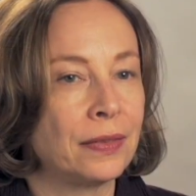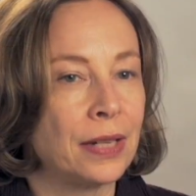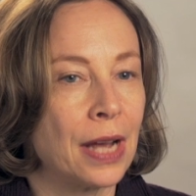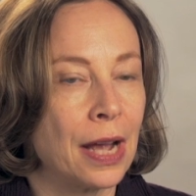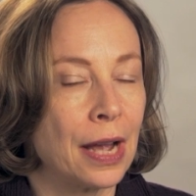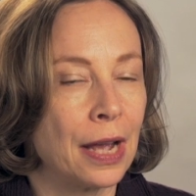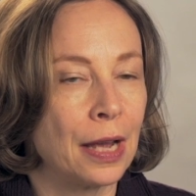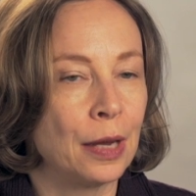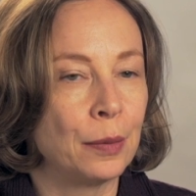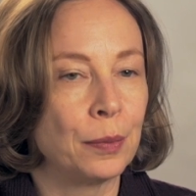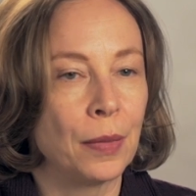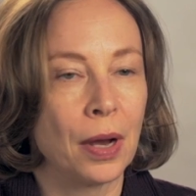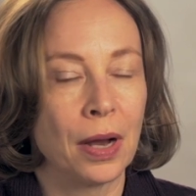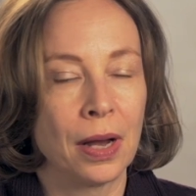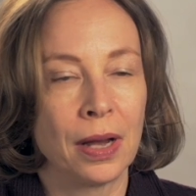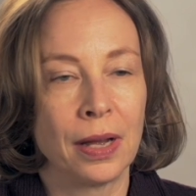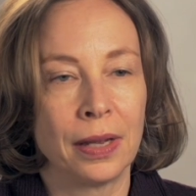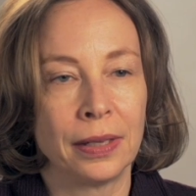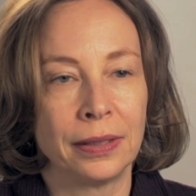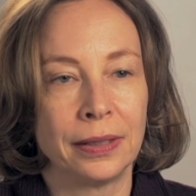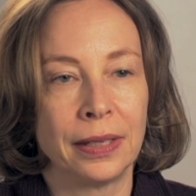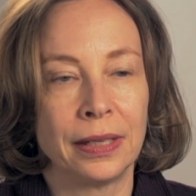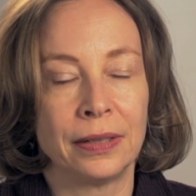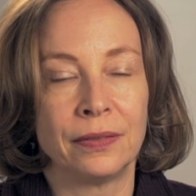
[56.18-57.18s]
of time
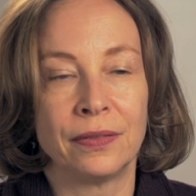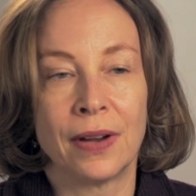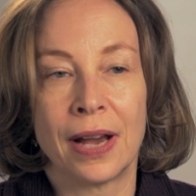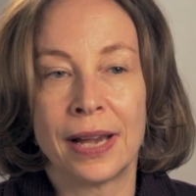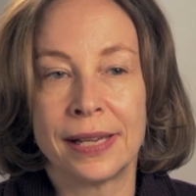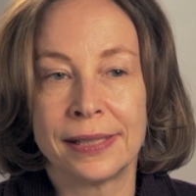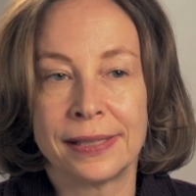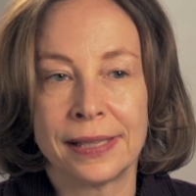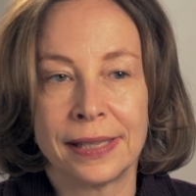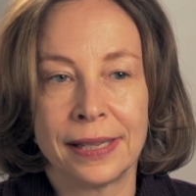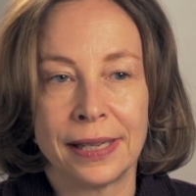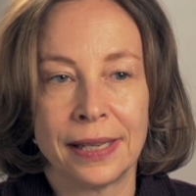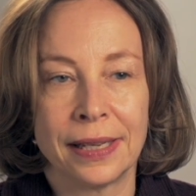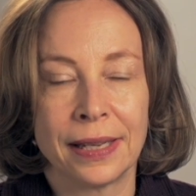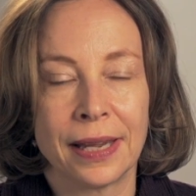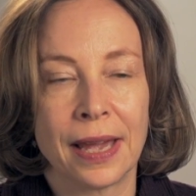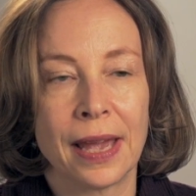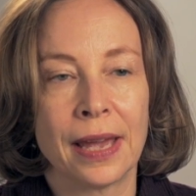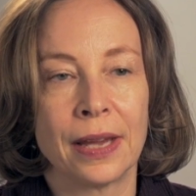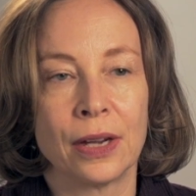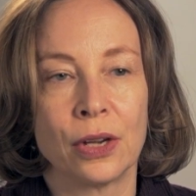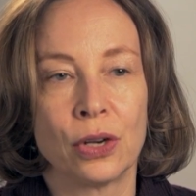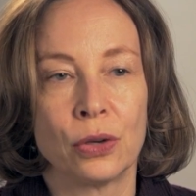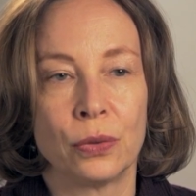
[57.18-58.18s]
on advising
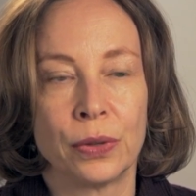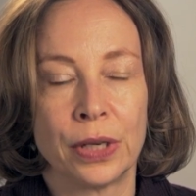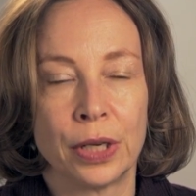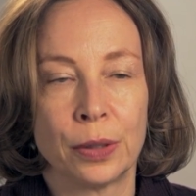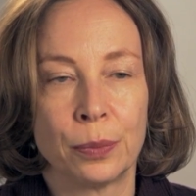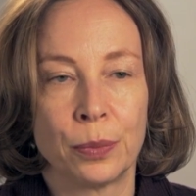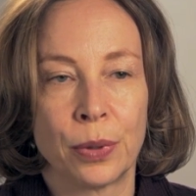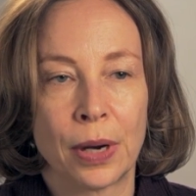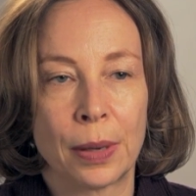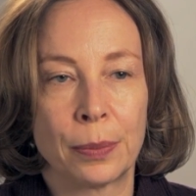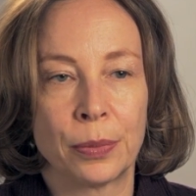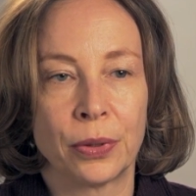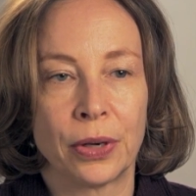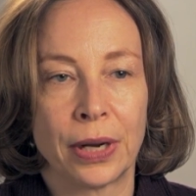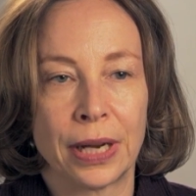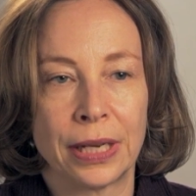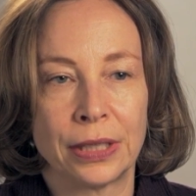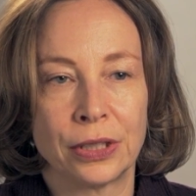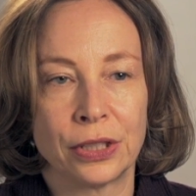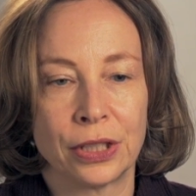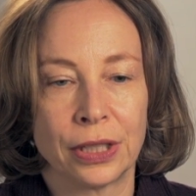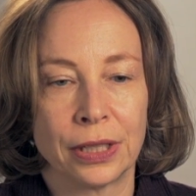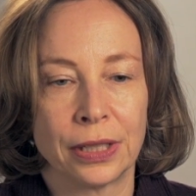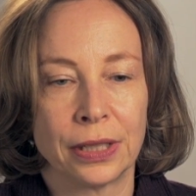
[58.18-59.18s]
and career
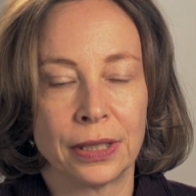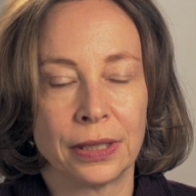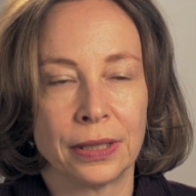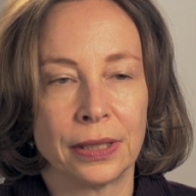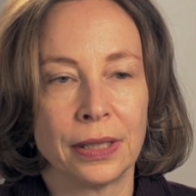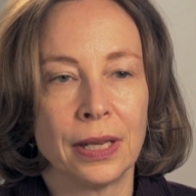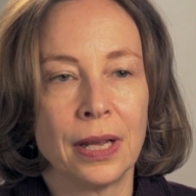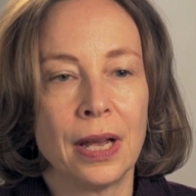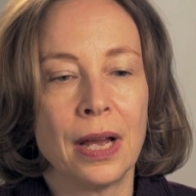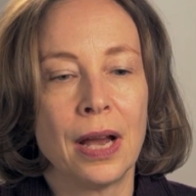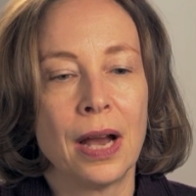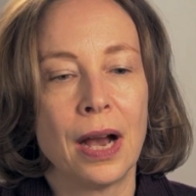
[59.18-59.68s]
preparation,